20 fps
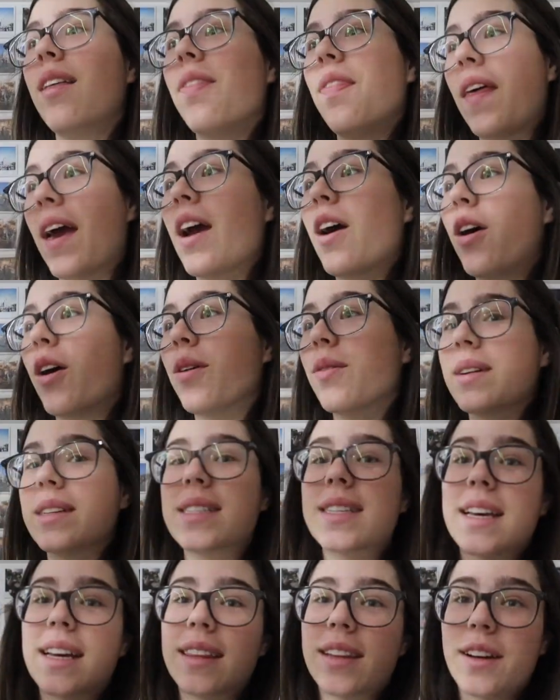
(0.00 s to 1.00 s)
they are
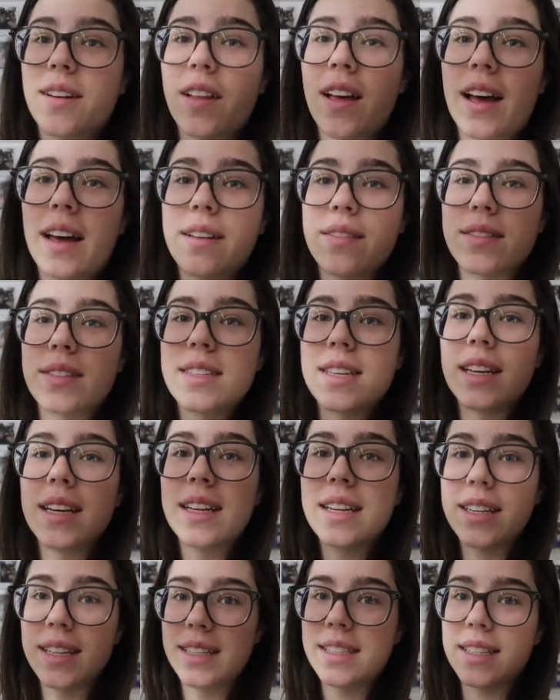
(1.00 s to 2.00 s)
risking their lives
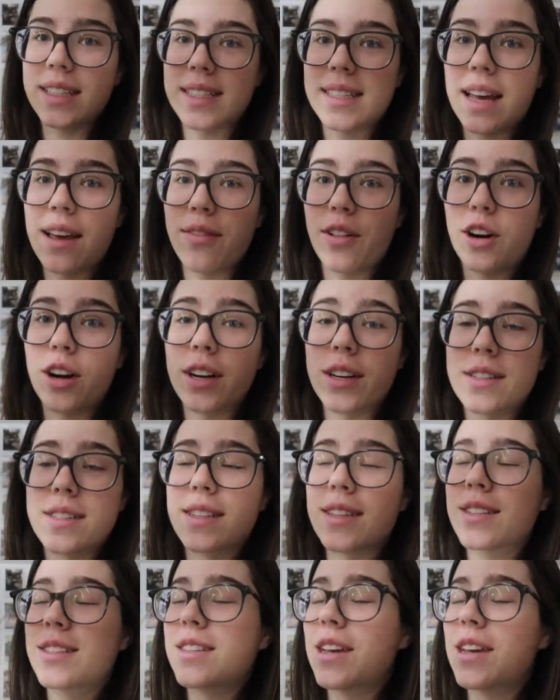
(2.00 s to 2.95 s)
to save ours.